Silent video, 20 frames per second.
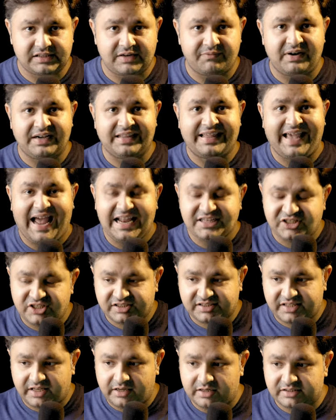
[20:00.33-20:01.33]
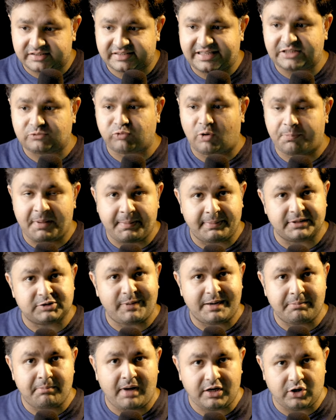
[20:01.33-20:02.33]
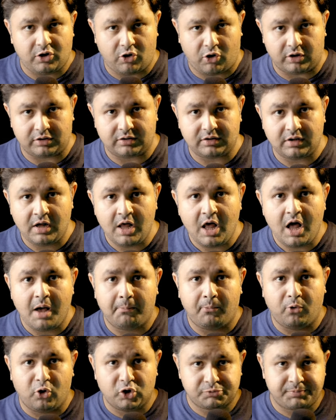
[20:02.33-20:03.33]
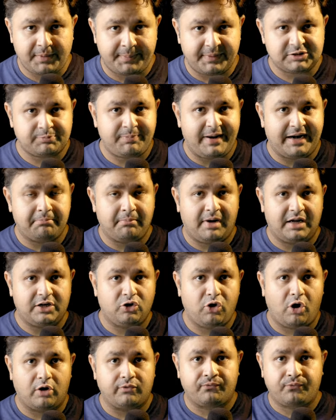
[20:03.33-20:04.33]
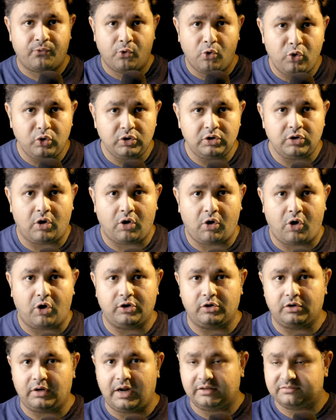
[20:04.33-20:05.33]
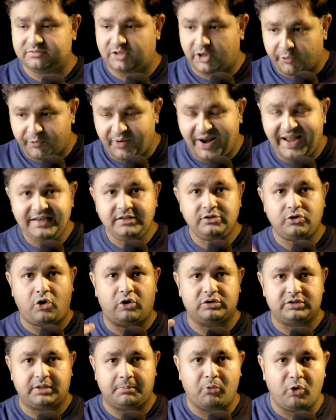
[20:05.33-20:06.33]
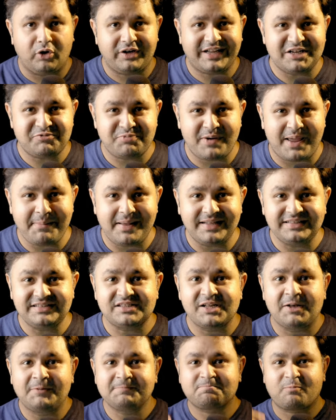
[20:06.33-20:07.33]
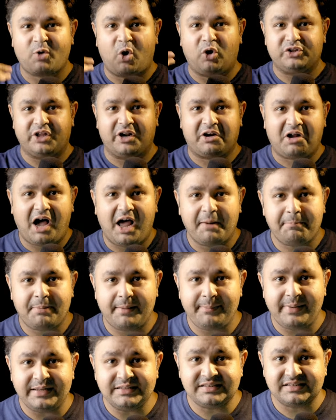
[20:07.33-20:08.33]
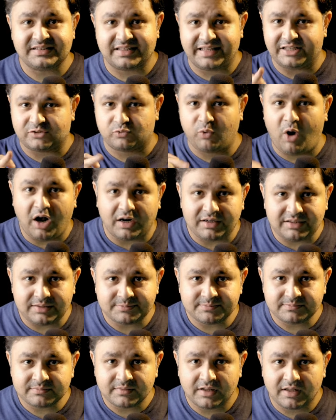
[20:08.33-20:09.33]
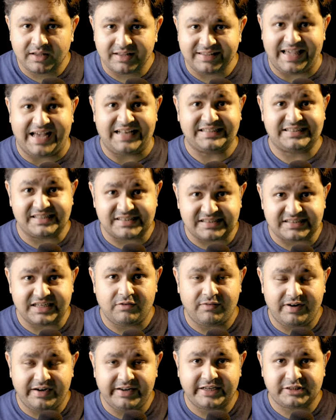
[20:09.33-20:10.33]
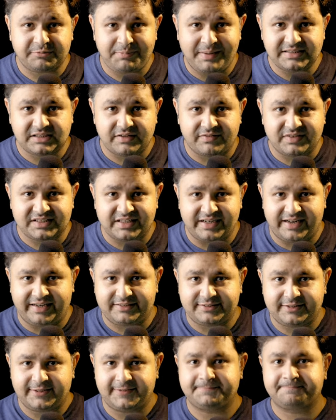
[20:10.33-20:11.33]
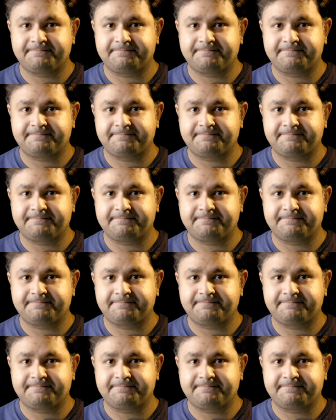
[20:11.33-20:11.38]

And when cash is scarce, guess what people spend money on? Most people spend money on food, on their rent, on their mortgage payments, on their car payments. Guess what? Gas is still very expensive, isn't it?